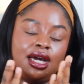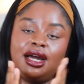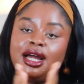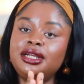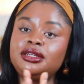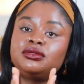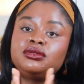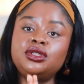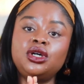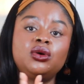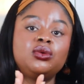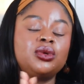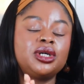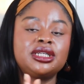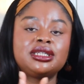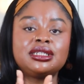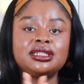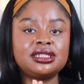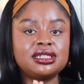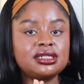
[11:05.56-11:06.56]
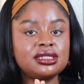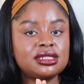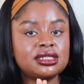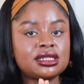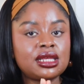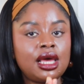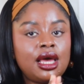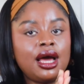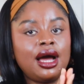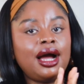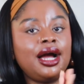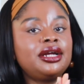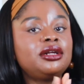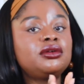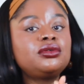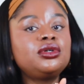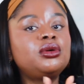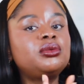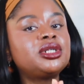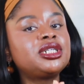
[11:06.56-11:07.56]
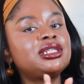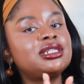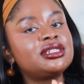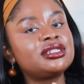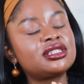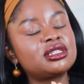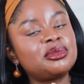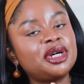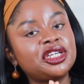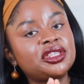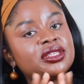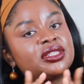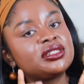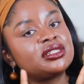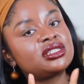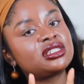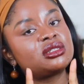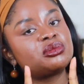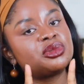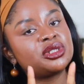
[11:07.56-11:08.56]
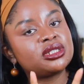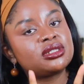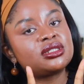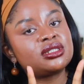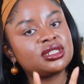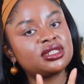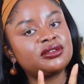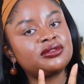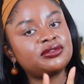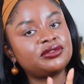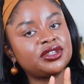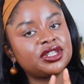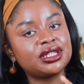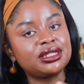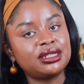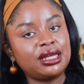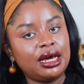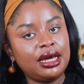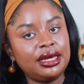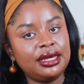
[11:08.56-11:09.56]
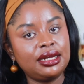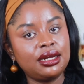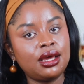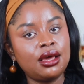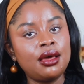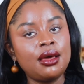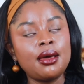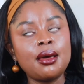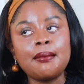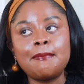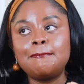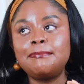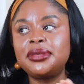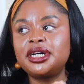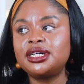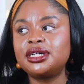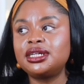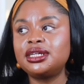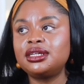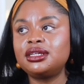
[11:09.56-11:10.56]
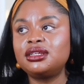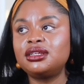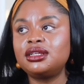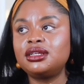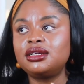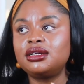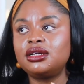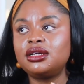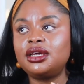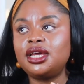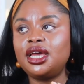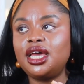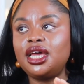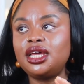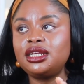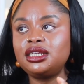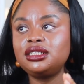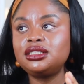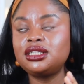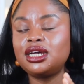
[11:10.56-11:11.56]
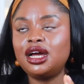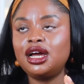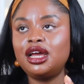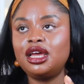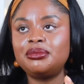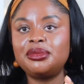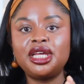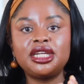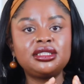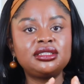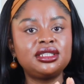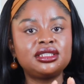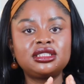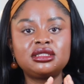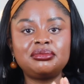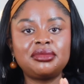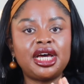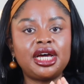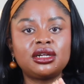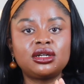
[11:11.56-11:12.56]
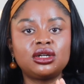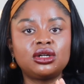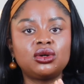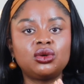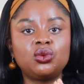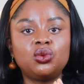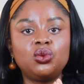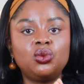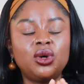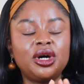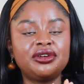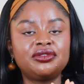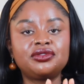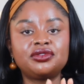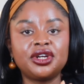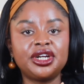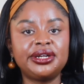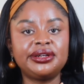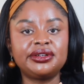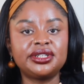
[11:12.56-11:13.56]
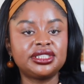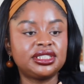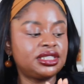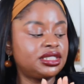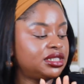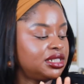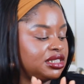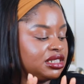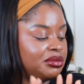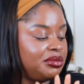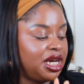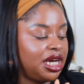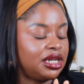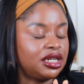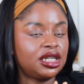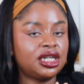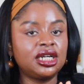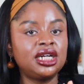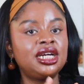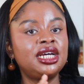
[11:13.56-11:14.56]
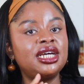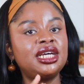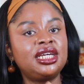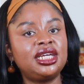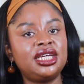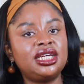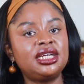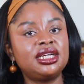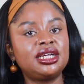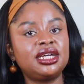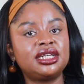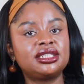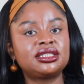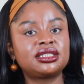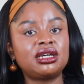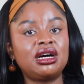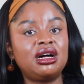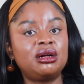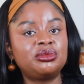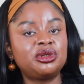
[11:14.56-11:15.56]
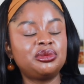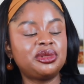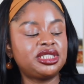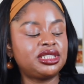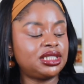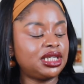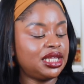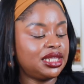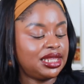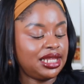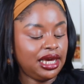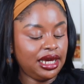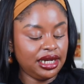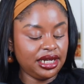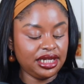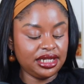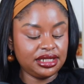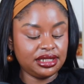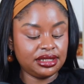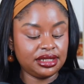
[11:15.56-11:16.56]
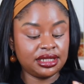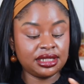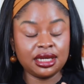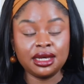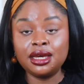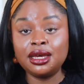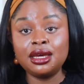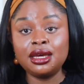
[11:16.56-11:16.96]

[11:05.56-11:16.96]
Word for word: I don't know what it is. I don't know what it is about this specific line, but anytime, and it doesn't matter what fragrance, it doesn't matter, it gets compliments, and that is